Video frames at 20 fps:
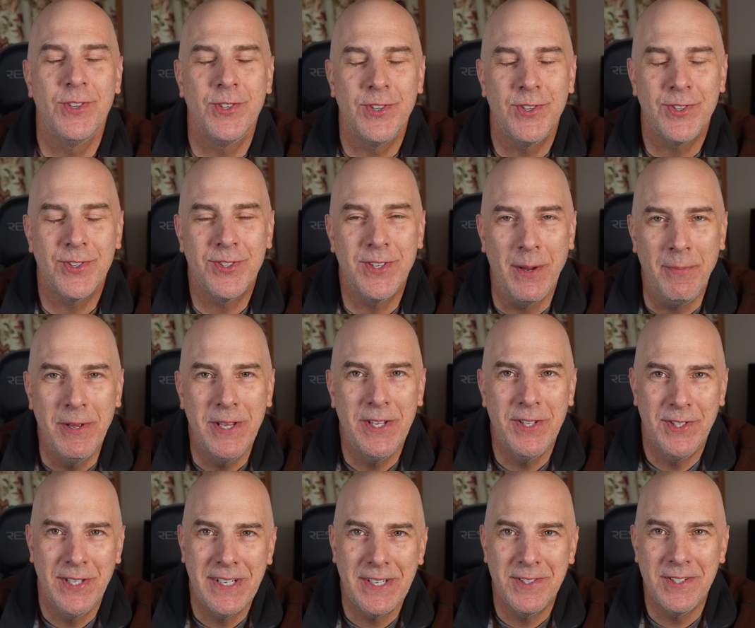some of the
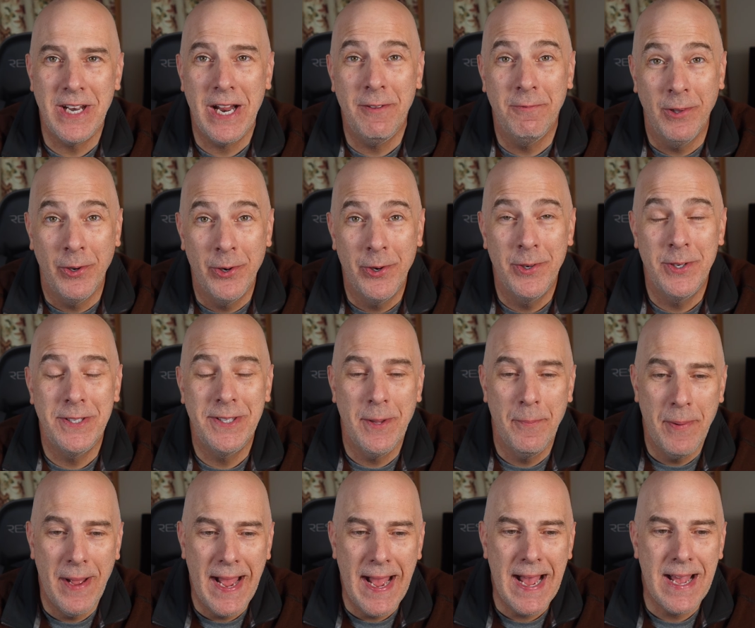things that I've learned in the
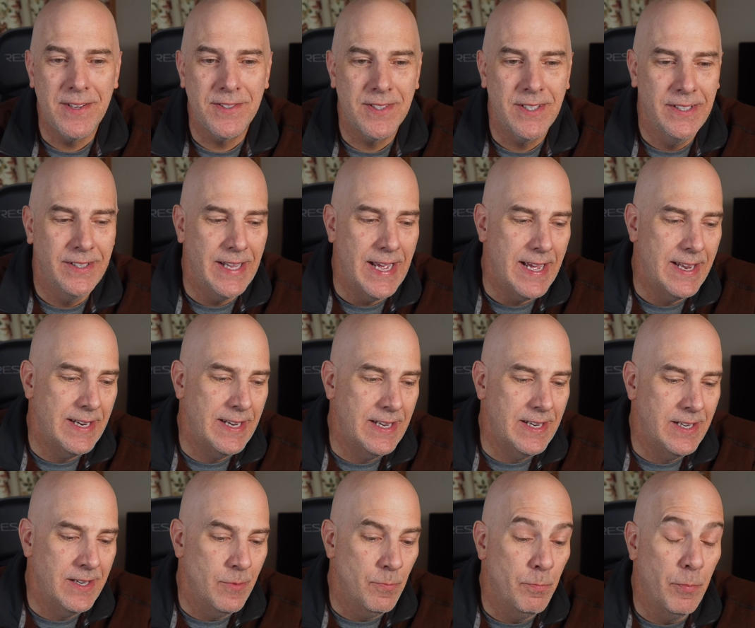past and that.
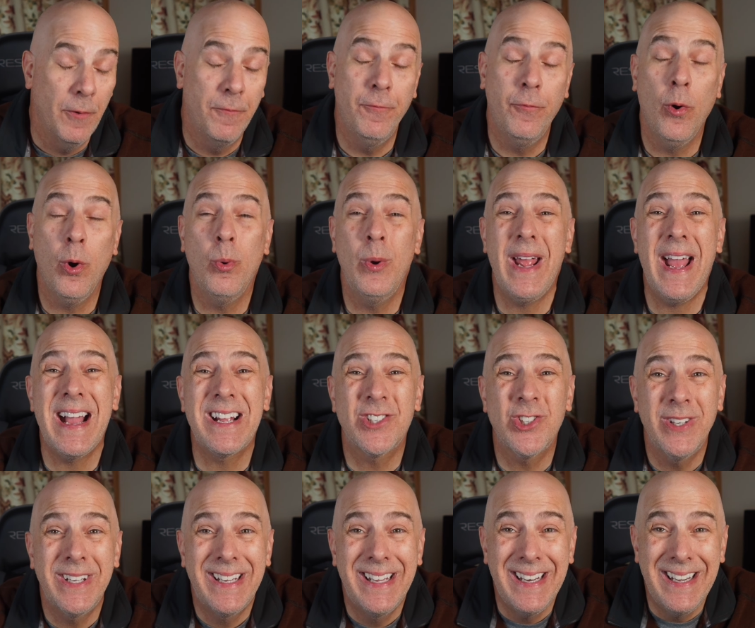And before we
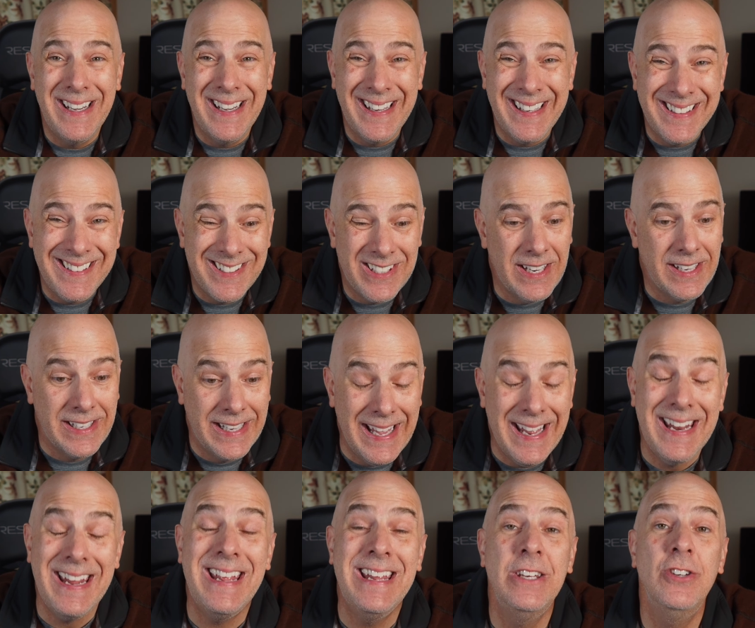actually get
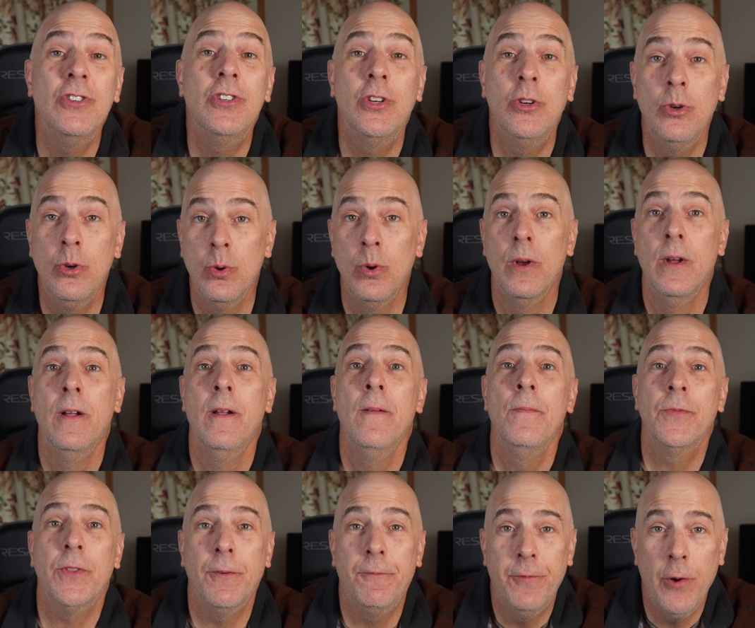into
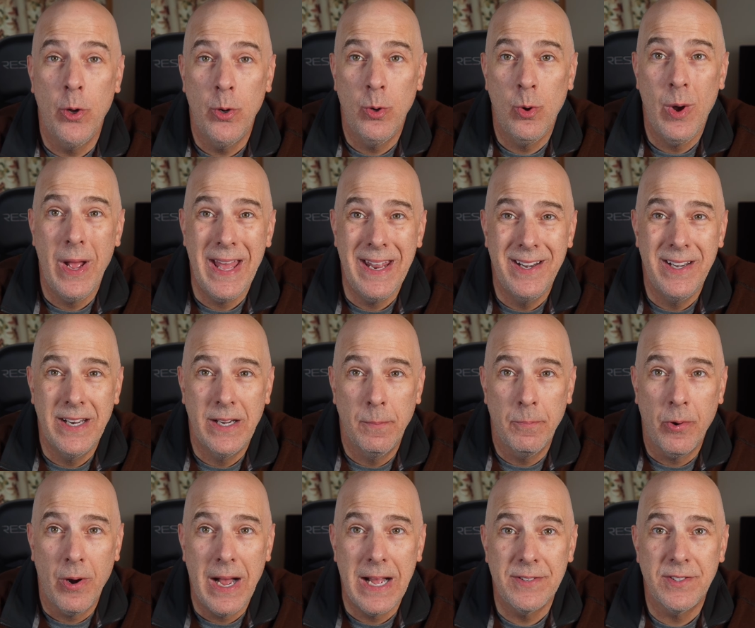the photo editing
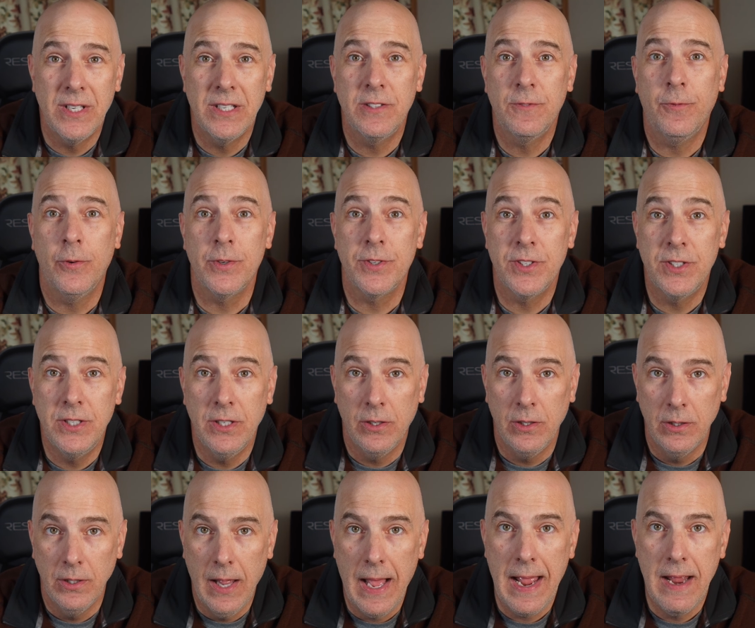process for
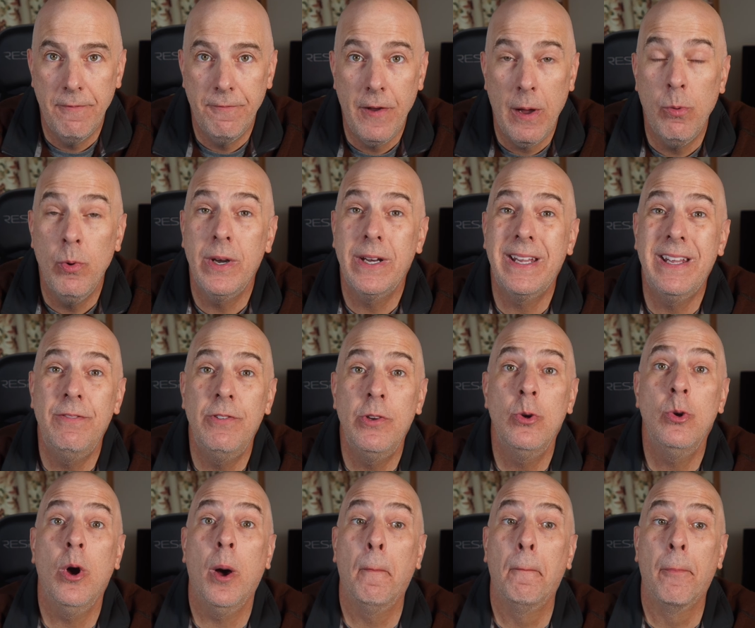still life, I want to give
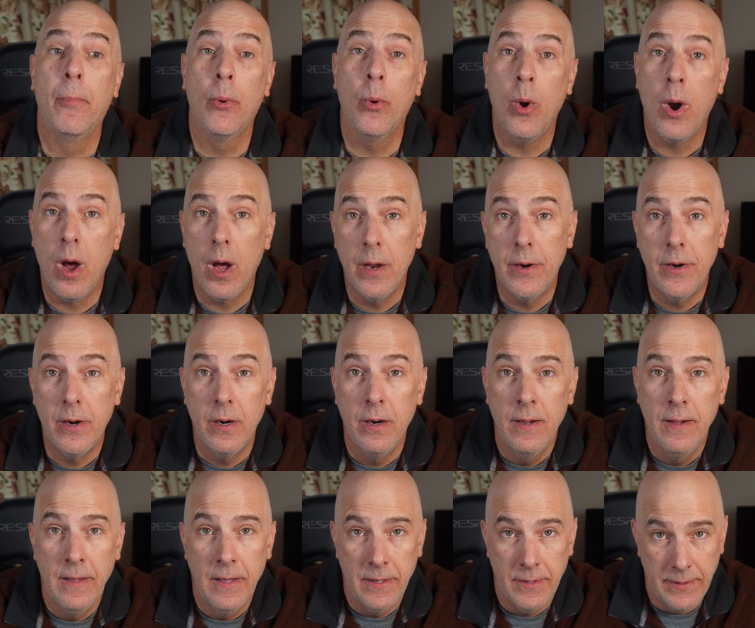you a broader
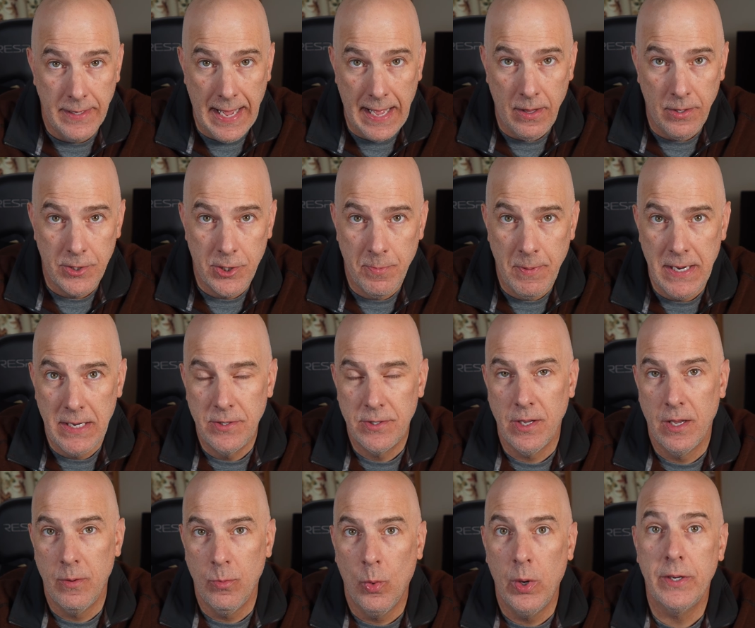knowledge base
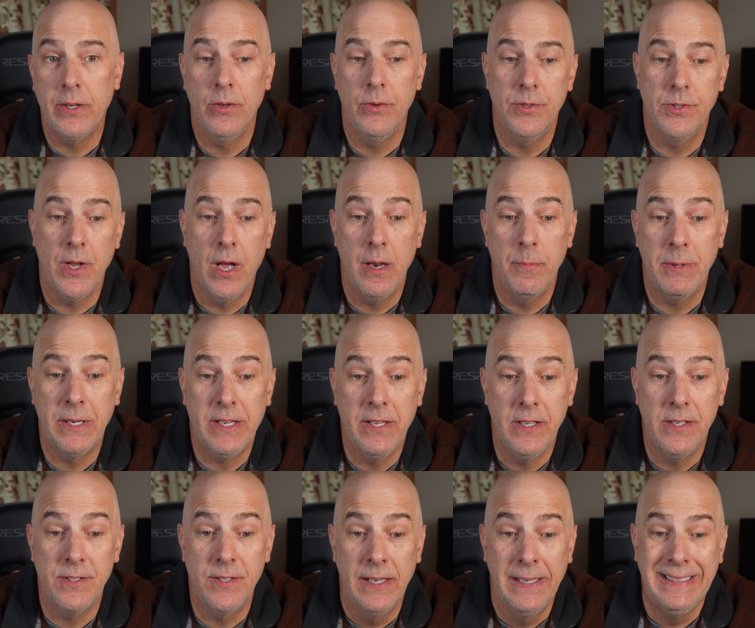on what goes on,
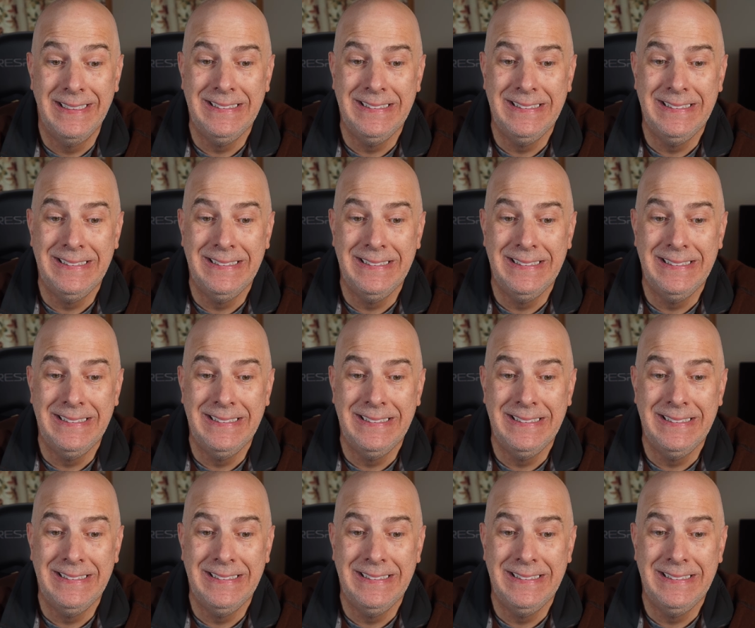because